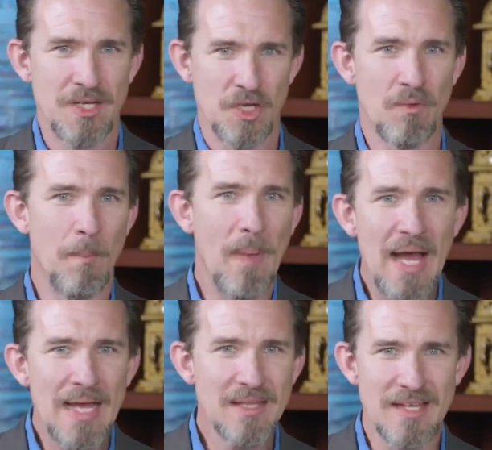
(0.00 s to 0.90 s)
to
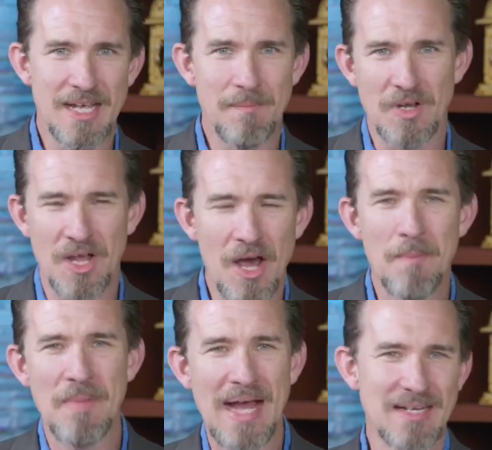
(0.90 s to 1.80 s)
remind them to
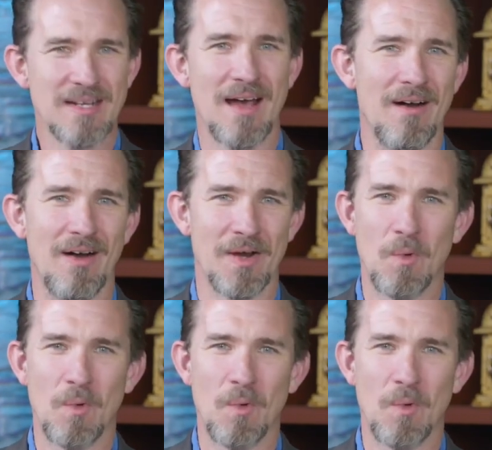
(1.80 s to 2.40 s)
come back to God.